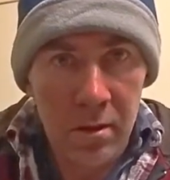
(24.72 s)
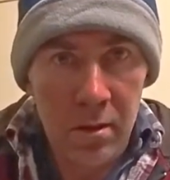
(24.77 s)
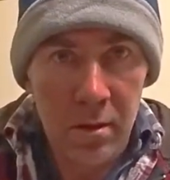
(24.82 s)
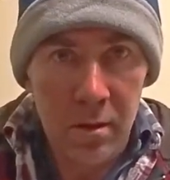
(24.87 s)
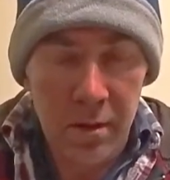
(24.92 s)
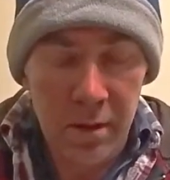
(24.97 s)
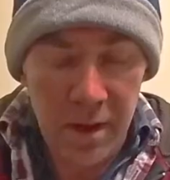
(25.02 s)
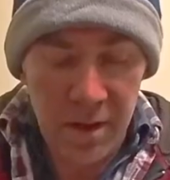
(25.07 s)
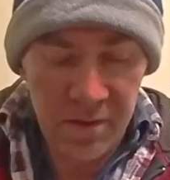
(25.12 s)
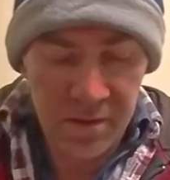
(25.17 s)

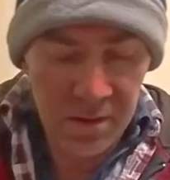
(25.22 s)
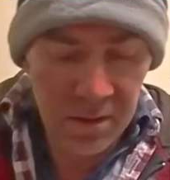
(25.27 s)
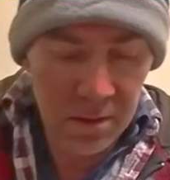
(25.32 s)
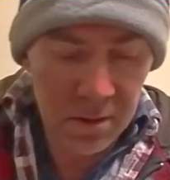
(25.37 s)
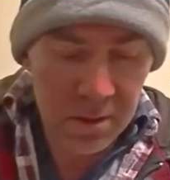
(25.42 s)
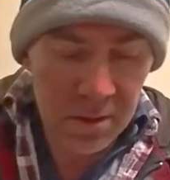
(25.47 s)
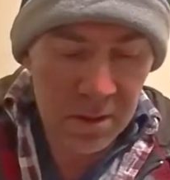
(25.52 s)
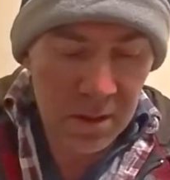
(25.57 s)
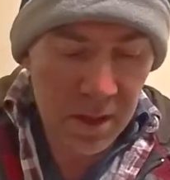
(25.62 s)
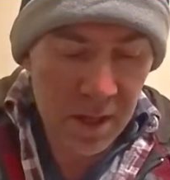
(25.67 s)
I have a
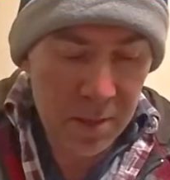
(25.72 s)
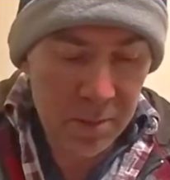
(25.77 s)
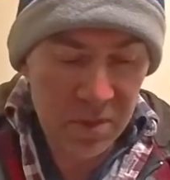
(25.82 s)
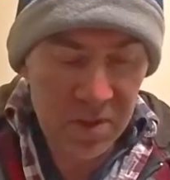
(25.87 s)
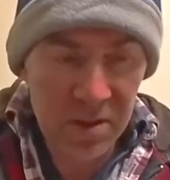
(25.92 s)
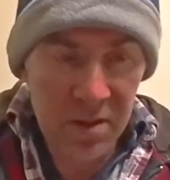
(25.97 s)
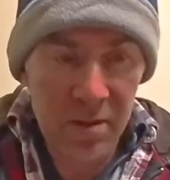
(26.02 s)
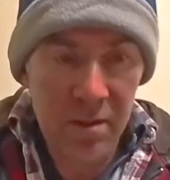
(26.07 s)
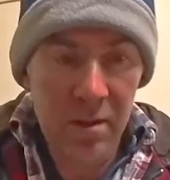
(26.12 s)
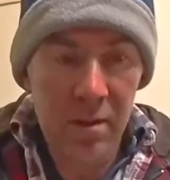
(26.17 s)

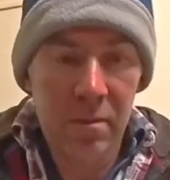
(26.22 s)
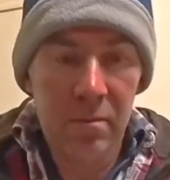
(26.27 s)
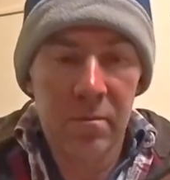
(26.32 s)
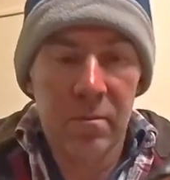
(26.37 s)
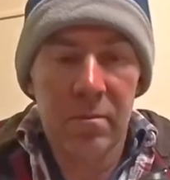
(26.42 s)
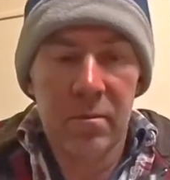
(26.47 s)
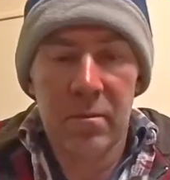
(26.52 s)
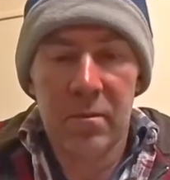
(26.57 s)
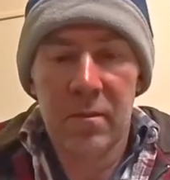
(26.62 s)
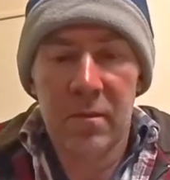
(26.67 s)
Samsung
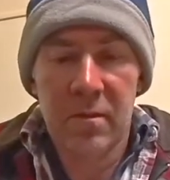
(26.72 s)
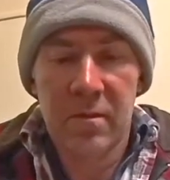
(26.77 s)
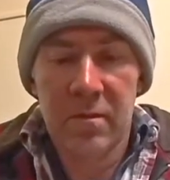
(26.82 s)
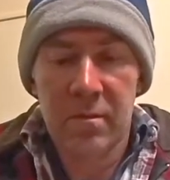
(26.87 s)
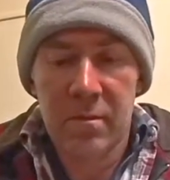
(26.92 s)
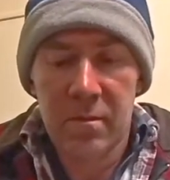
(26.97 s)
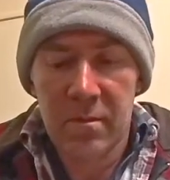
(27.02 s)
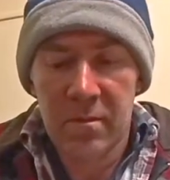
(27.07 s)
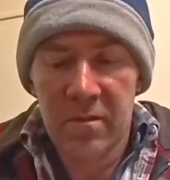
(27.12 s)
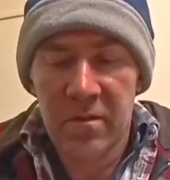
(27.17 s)

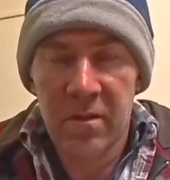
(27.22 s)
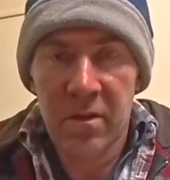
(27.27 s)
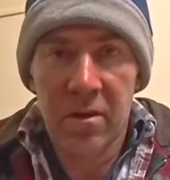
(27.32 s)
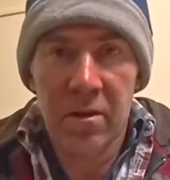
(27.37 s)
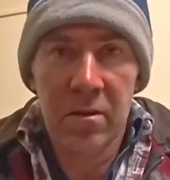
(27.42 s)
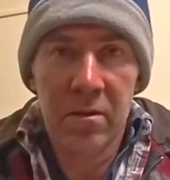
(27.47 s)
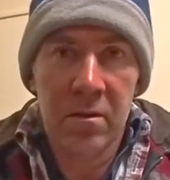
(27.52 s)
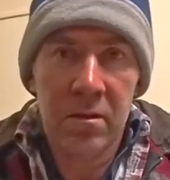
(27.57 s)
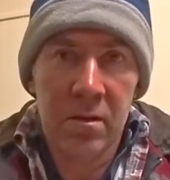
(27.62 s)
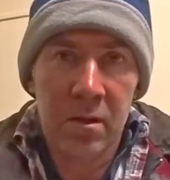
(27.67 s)

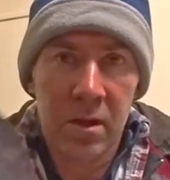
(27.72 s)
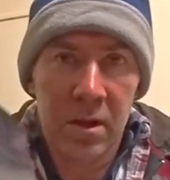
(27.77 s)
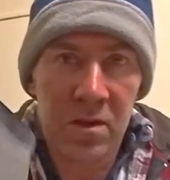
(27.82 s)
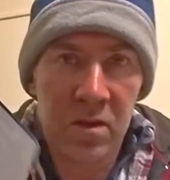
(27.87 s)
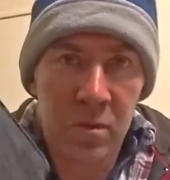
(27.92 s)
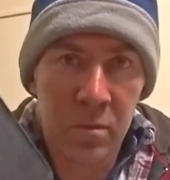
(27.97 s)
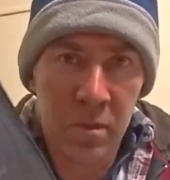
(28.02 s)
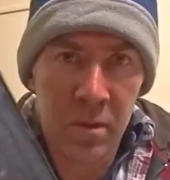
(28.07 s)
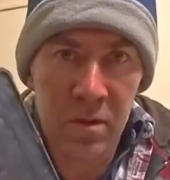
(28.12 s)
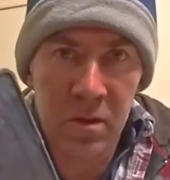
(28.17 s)
phone. It's
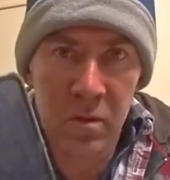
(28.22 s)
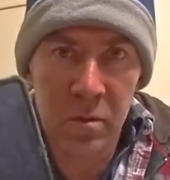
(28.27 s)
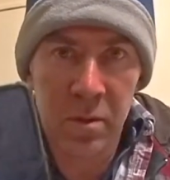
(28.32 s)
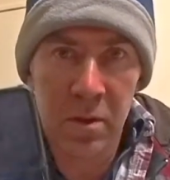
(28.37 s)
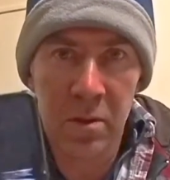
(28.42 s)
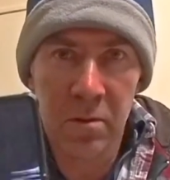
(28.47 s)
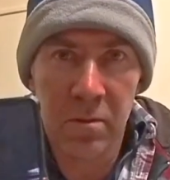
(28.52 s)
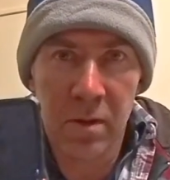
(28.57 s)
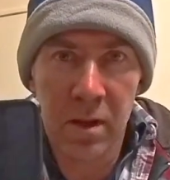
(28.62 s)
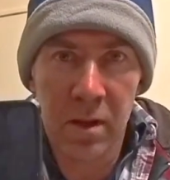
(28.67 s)
a bit
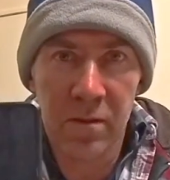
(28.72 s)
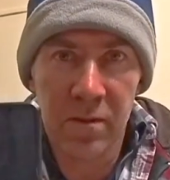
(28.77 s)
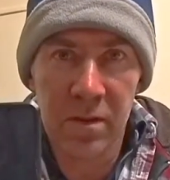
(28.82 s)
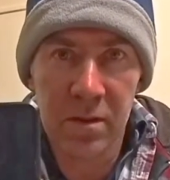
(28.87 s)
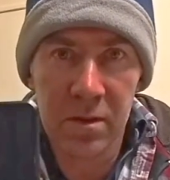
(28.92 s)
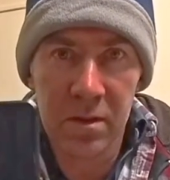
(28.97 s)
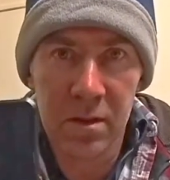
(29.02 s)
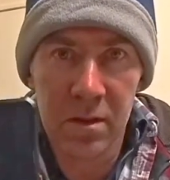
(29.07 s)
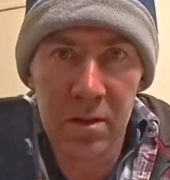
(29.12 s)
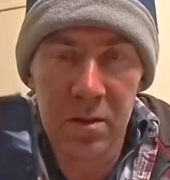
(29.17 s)
irrelevant
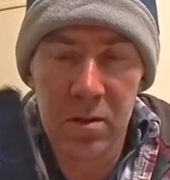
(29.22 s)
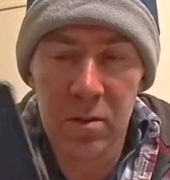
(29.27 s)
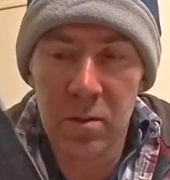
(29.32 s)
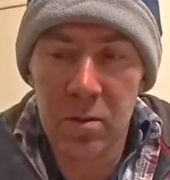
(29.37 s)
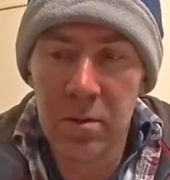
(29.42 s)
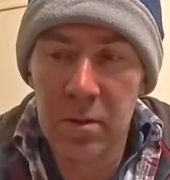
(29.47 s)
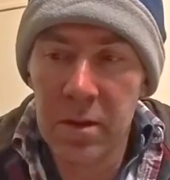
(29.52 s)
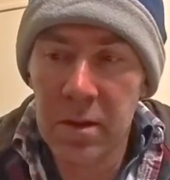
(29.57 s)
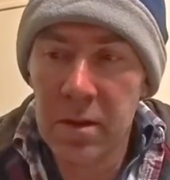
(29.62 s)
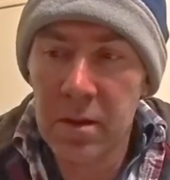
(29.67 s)
to the
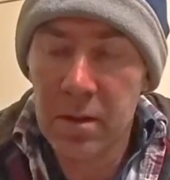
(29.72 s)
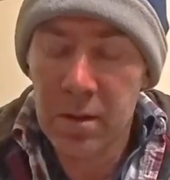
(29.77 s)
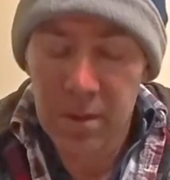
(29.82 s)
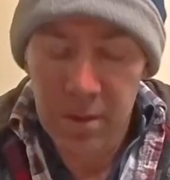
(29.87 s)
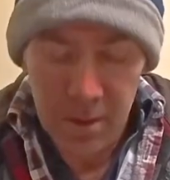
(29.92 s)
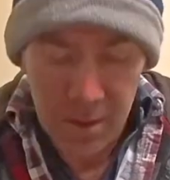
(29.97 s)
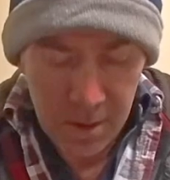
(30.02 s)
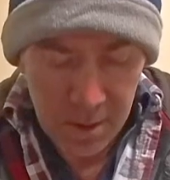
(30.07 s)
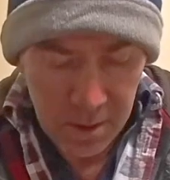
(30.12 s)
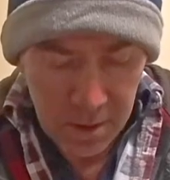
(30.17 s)
story.
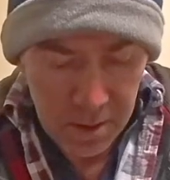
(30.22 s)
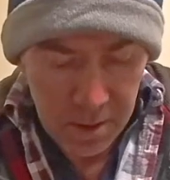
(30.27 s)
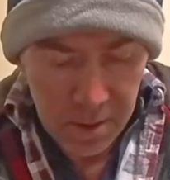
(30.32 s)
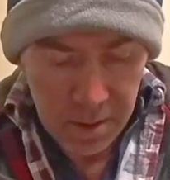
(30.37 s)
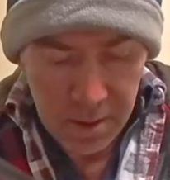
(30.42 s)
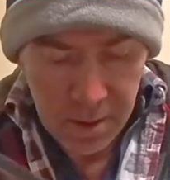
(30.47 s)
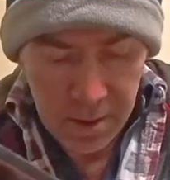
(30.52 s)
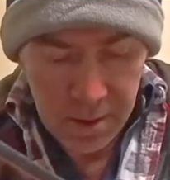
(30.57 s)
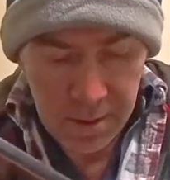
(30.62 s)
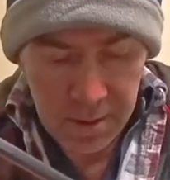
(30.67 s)

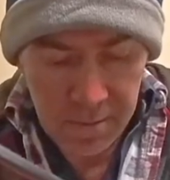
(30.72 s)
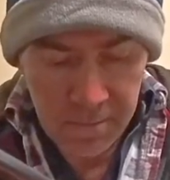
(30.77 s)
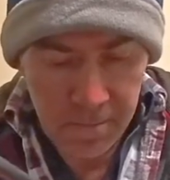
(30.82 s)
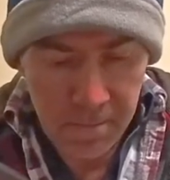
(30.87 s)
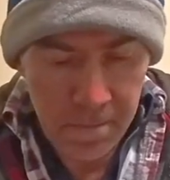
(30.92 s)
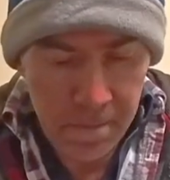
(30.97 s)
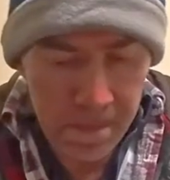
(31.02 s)
I